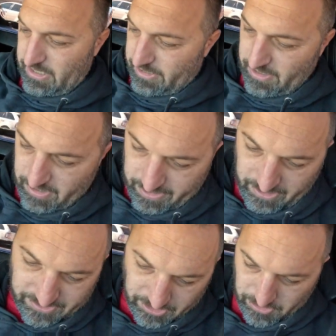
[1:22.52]
All right,
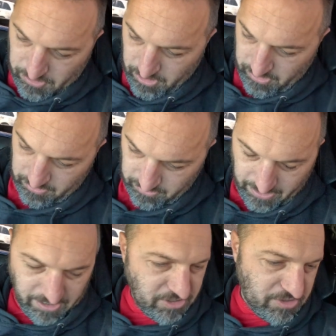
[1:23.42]
so
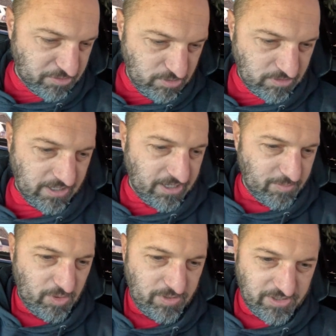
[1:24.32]
as usual, I am
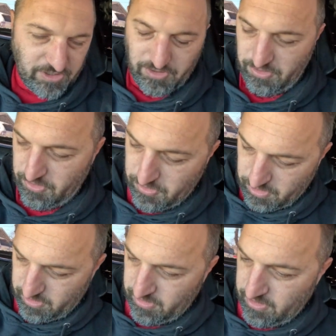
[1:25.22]
going
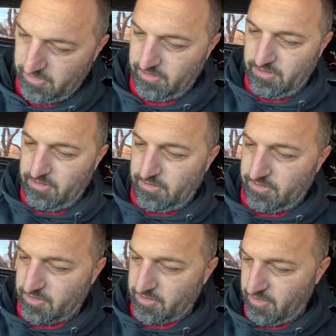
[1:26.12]
to
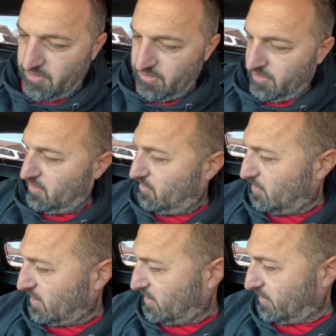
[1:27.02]
start
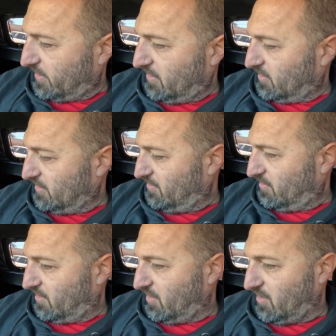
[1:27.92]
by
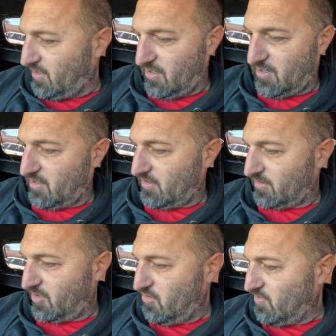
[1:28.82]
downloading the
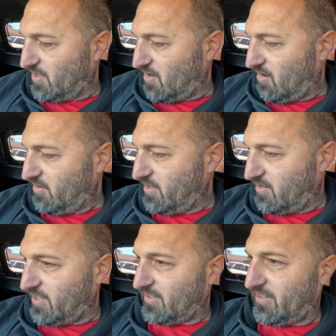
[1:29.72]
tuning that's already
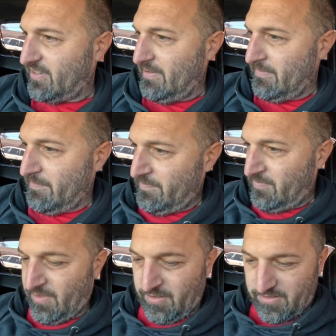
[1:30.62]
on it,
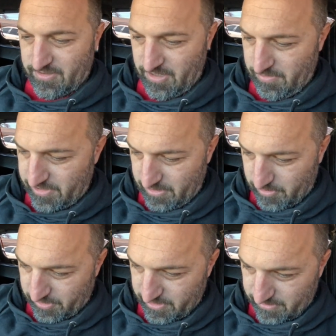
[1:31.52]
see what's up
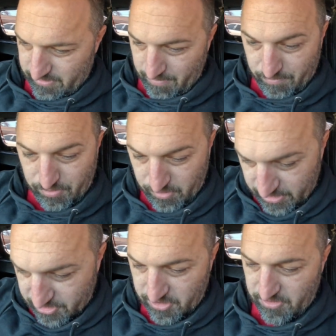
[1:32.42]
with it. I'm
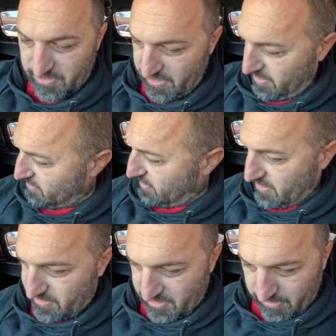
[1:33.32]
pretty sure this thing
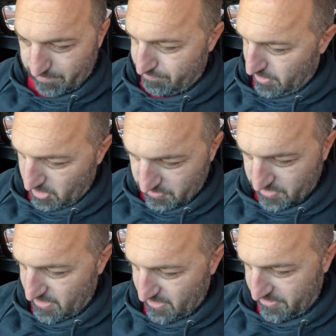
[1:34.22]
has just a bone
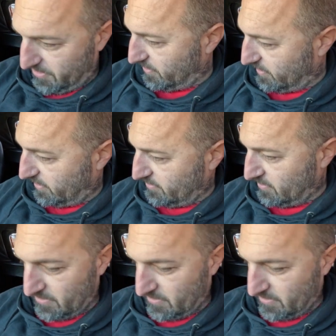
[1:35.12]
stock tune in it,